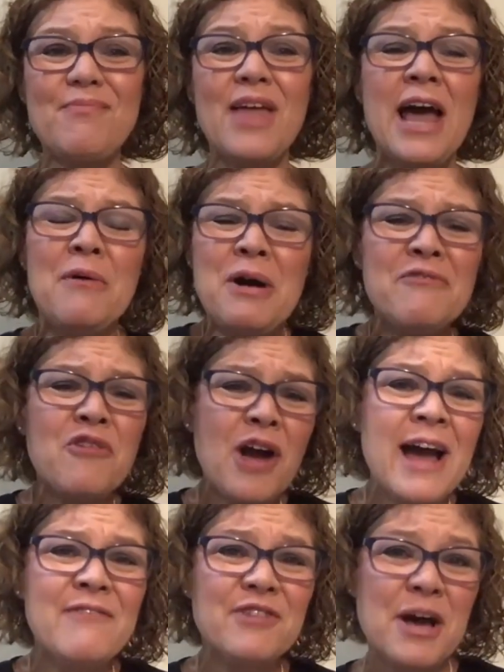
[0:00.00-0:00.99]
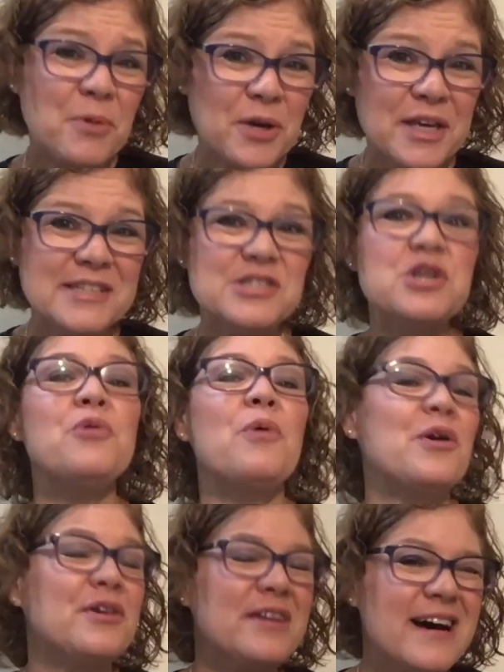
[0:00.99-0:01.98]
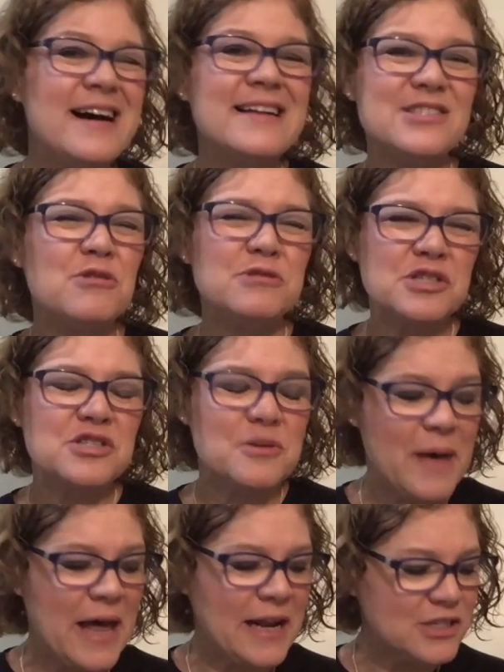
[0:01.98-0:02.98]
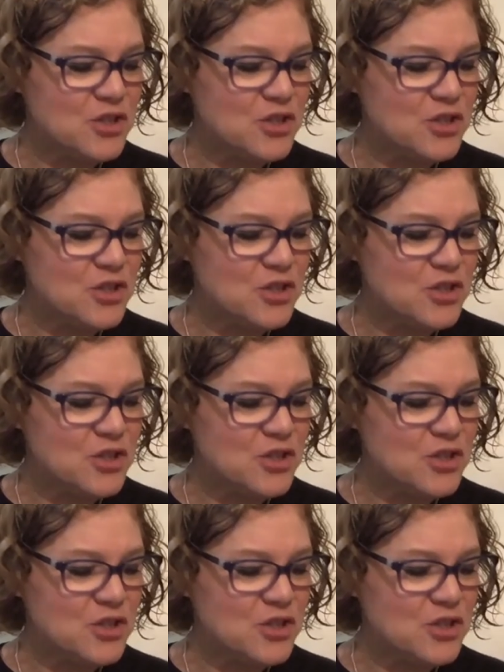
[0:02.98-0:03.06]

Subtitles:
However, I have a couple kids who are not so systematic.